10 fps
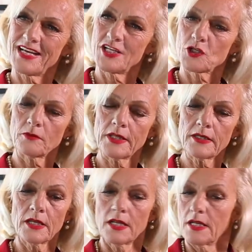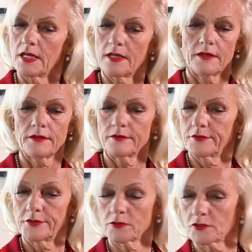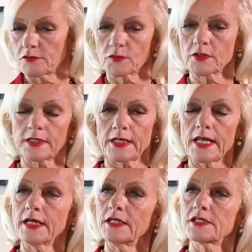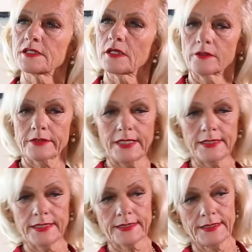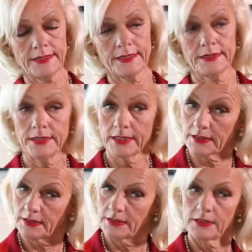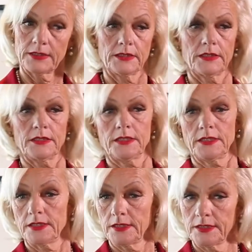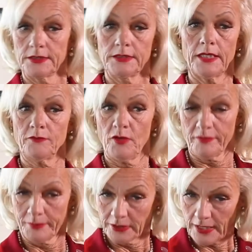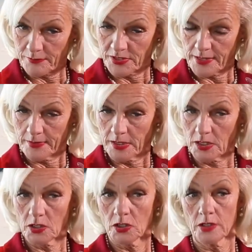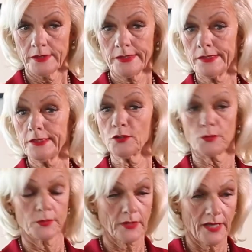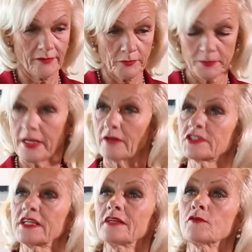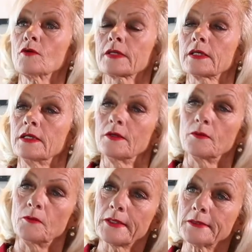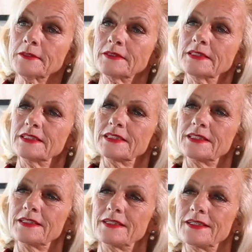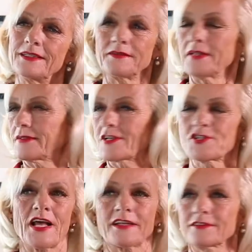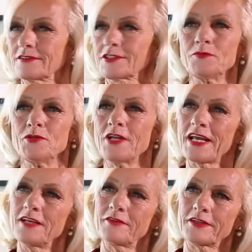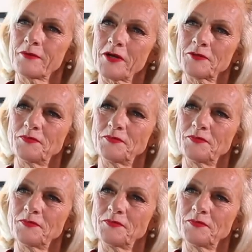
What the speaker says: So then those foreign clients are looking at that, yeah. Have you ever been to Amsterdam? No, I haven't been out of the state of Florida. Well, that does not communicate very well.